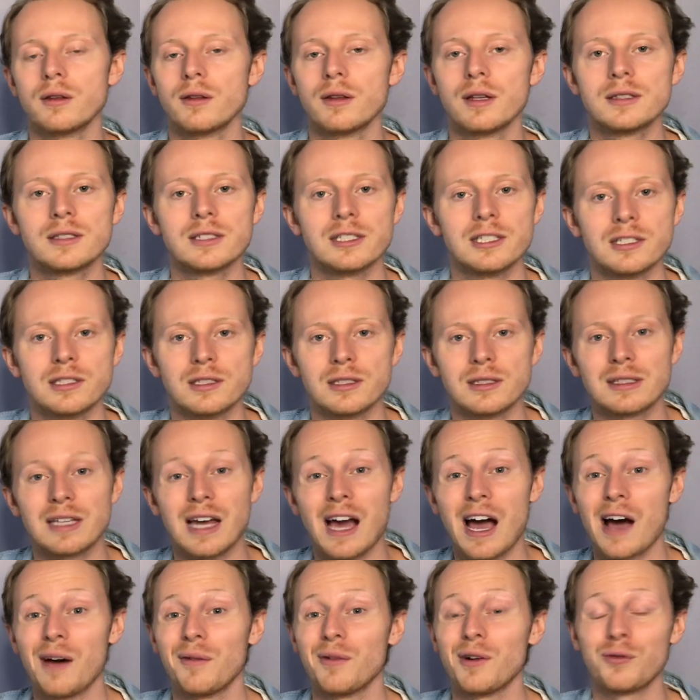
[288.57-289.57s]
this is just to
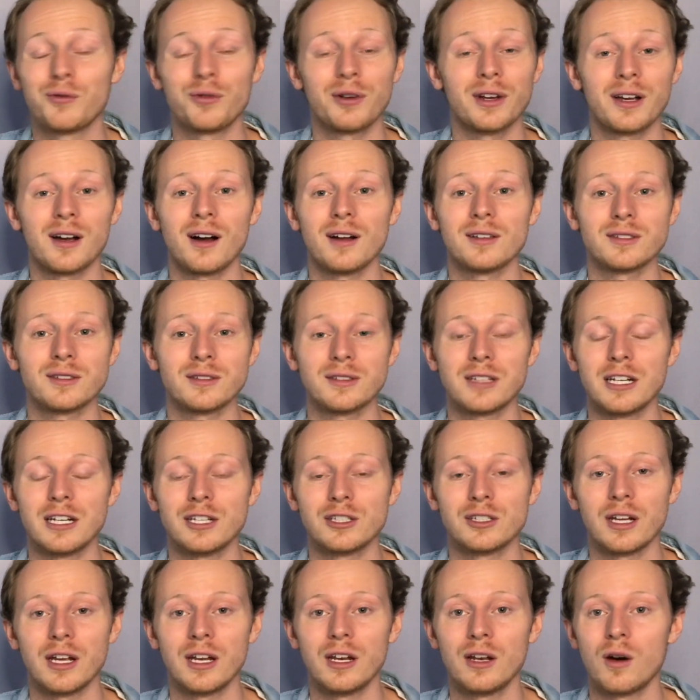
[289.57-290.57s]
have a free
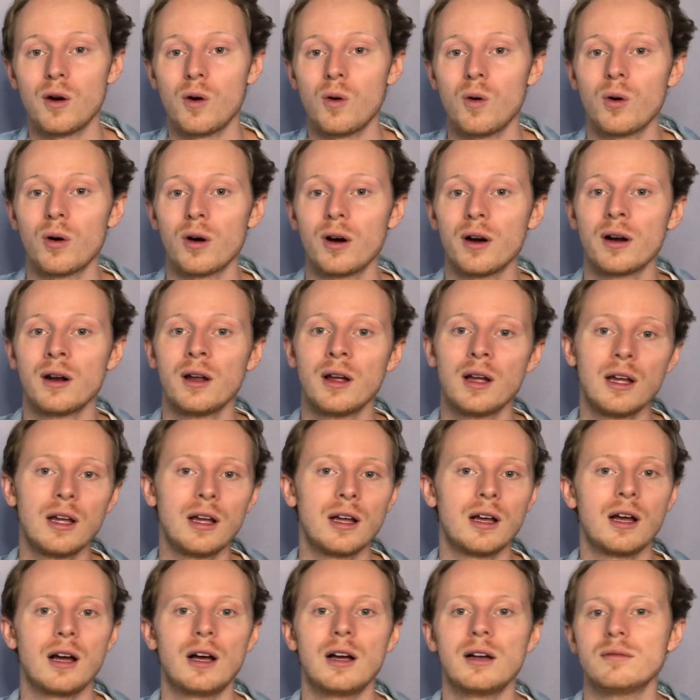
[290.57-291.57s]
consultation or
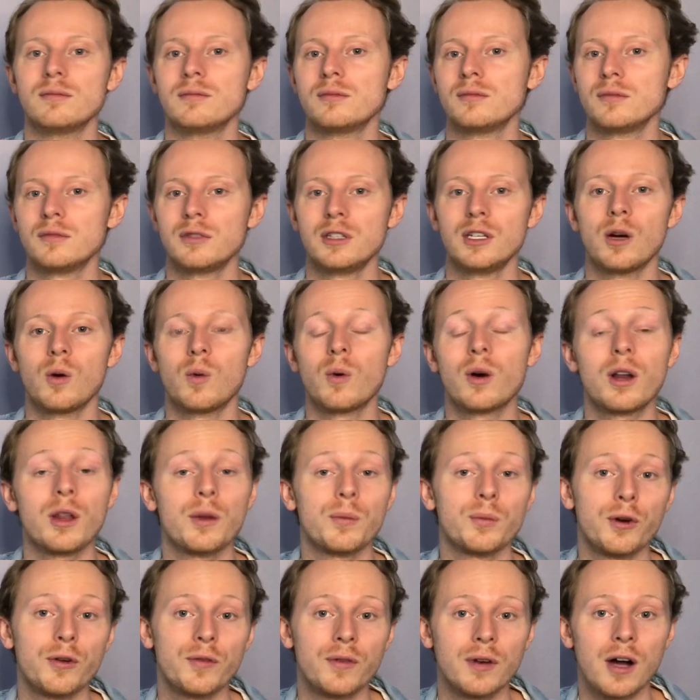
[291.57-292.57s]
one of the
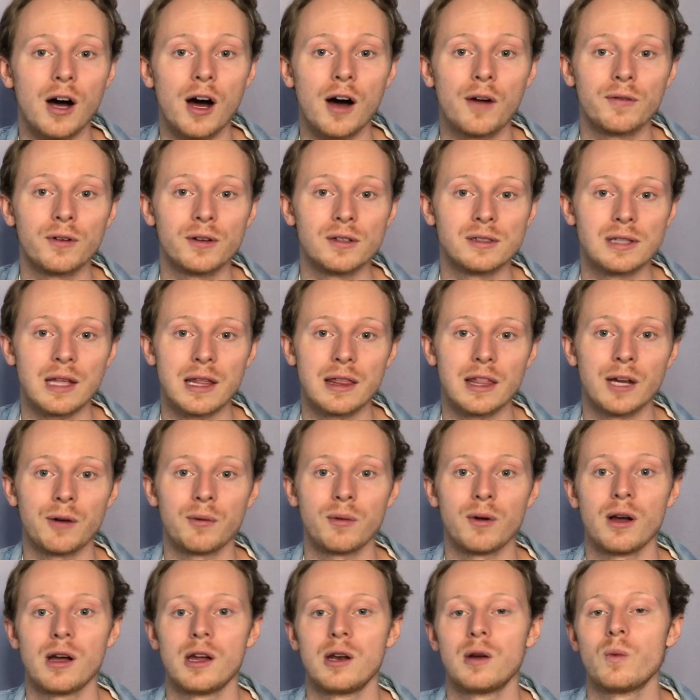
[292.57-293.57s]
proven offers that they
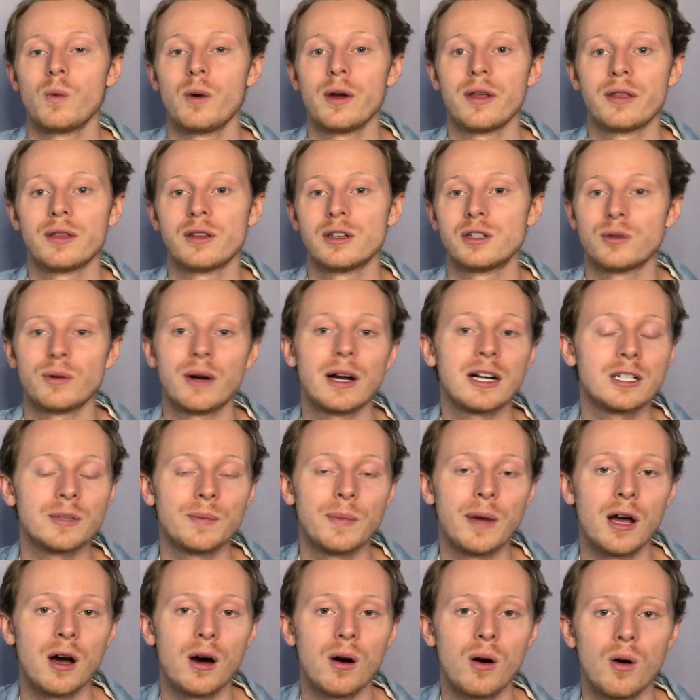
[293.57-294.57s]
run with direct
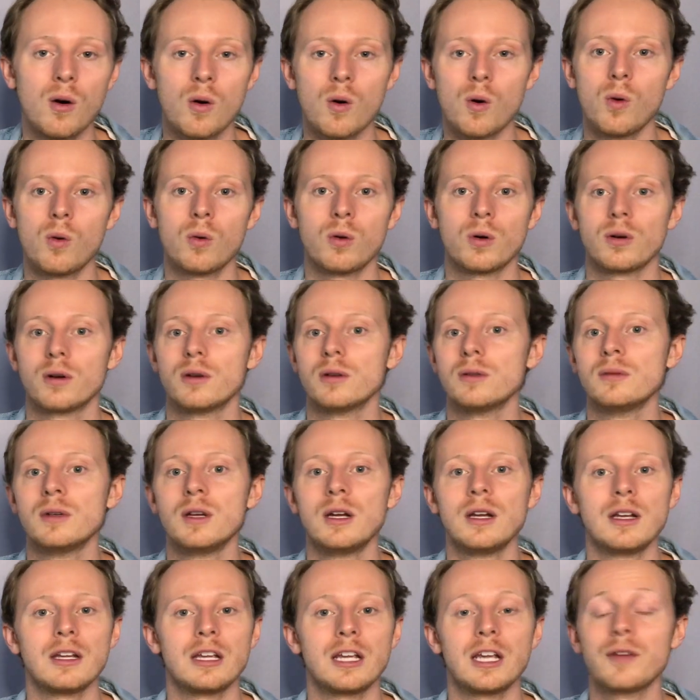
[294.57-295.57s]
mail, or
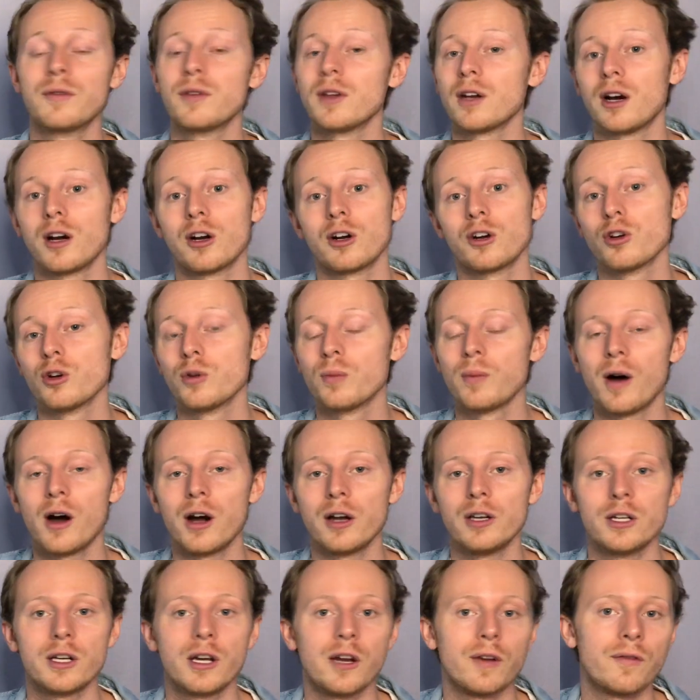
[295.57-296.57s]
even on Groupon,
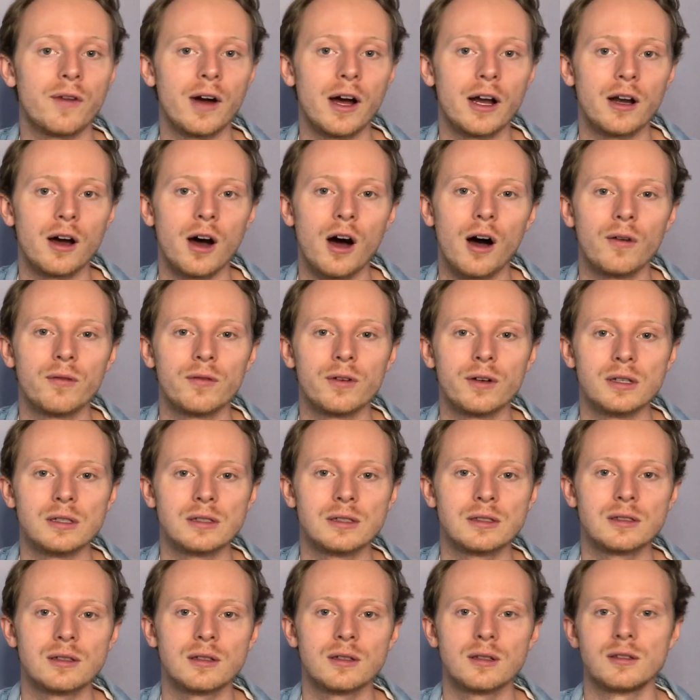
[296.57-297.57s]
you can find
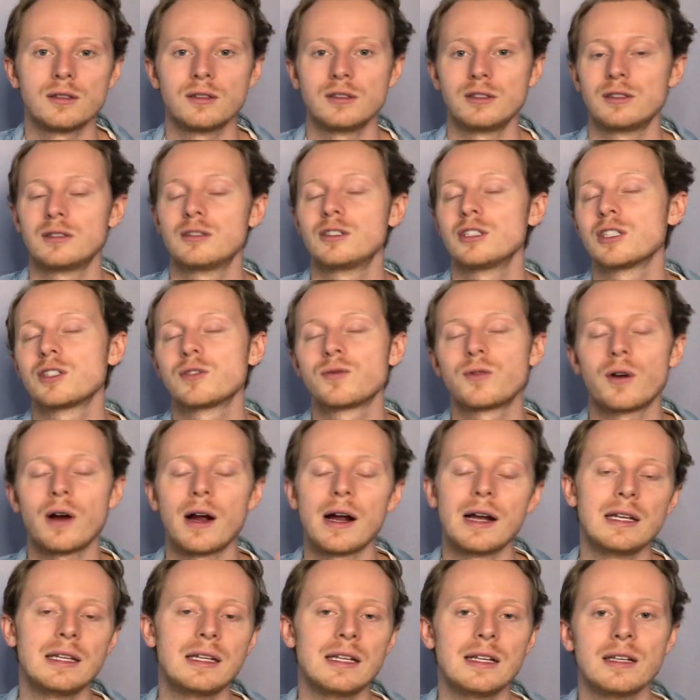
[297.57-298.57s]
offers just for
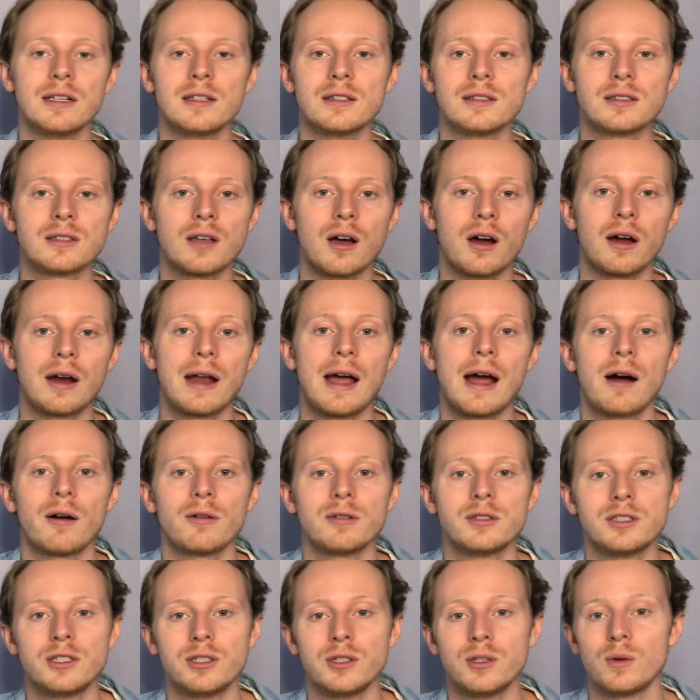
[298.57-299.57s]
ideas on how
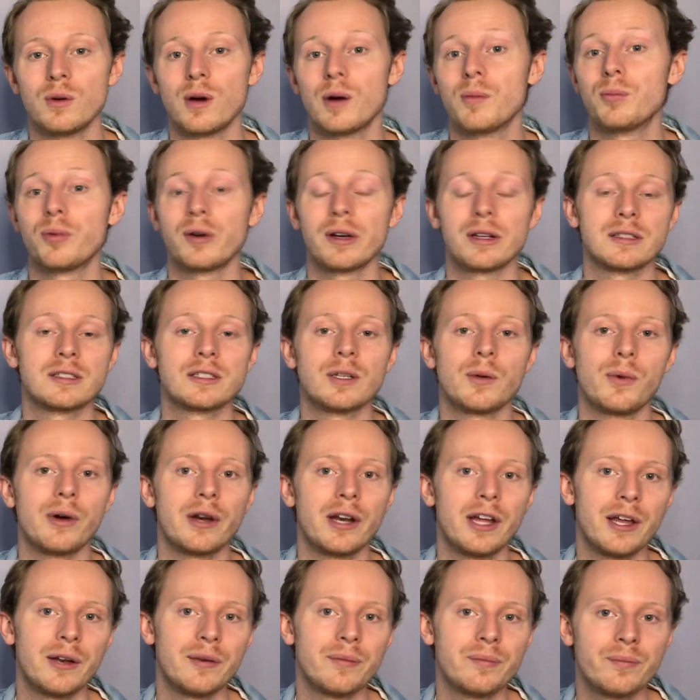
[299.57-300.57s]
to bring someone
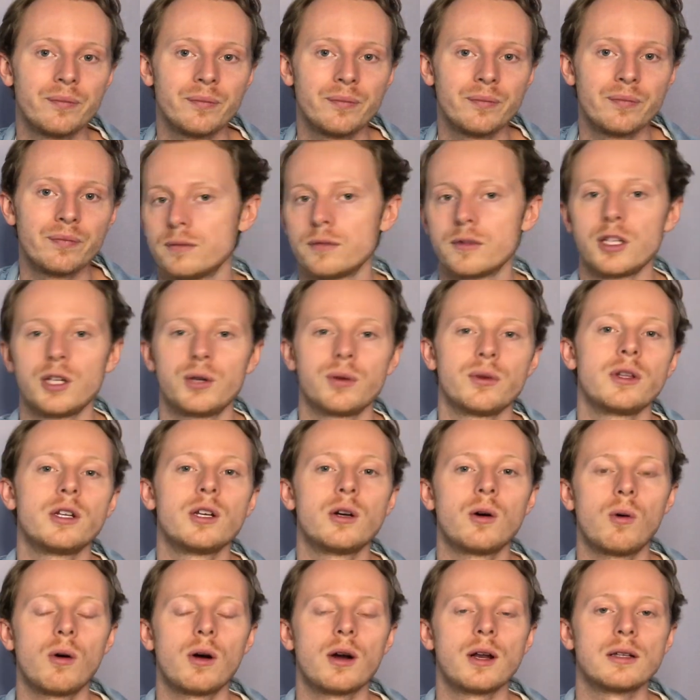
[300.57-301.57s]
in. You really
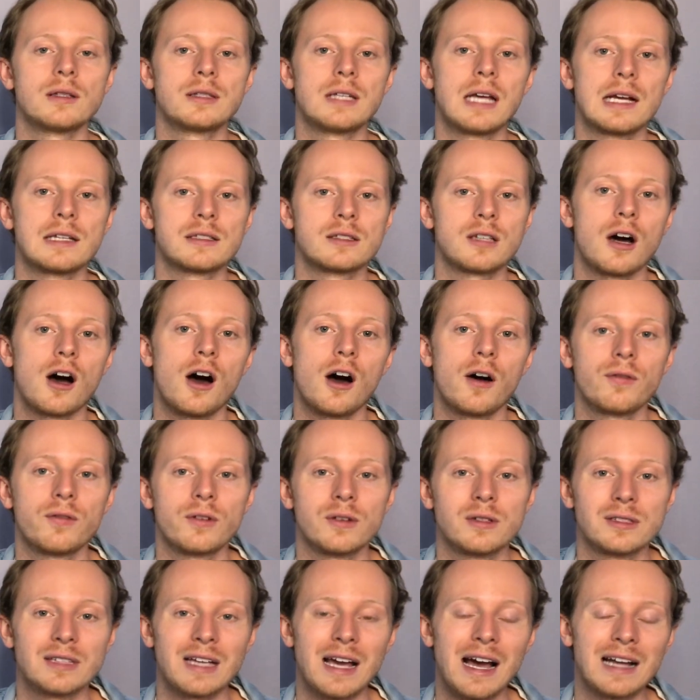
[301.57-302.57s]
don't want to test
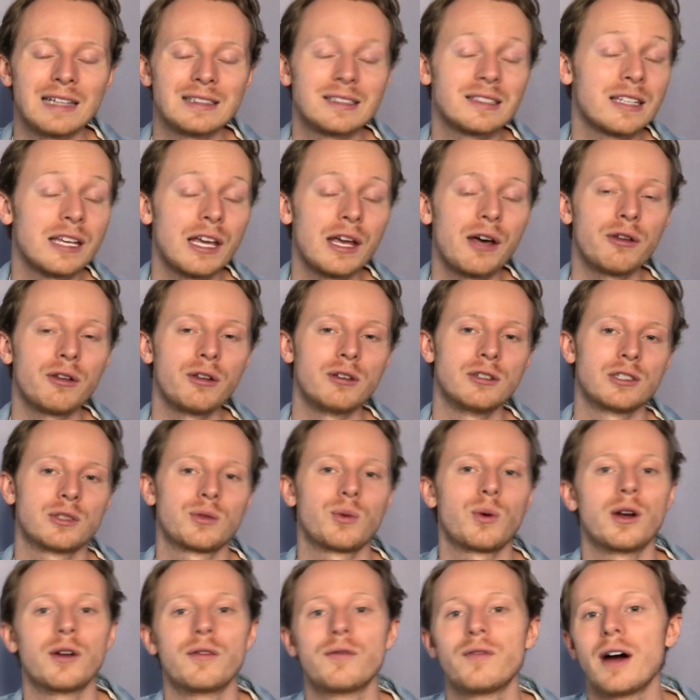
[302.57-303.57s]
offers at scale. You just
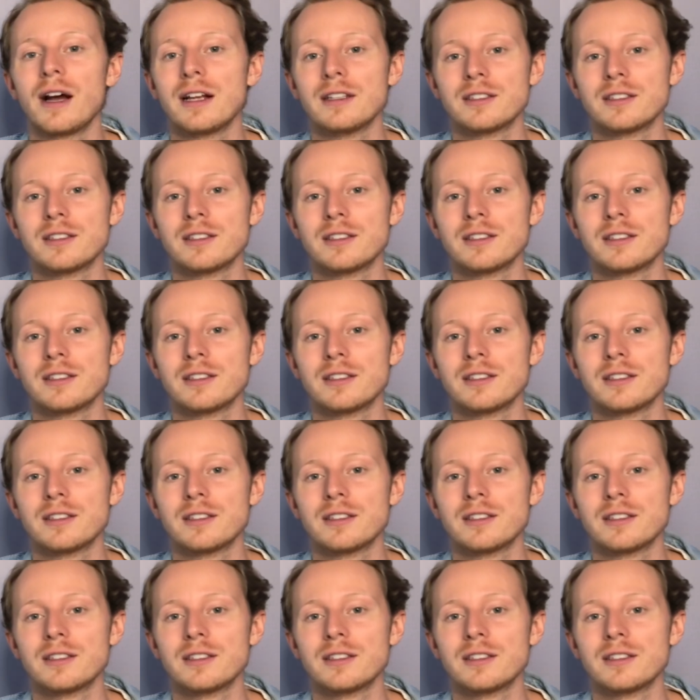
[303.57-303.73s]
want to find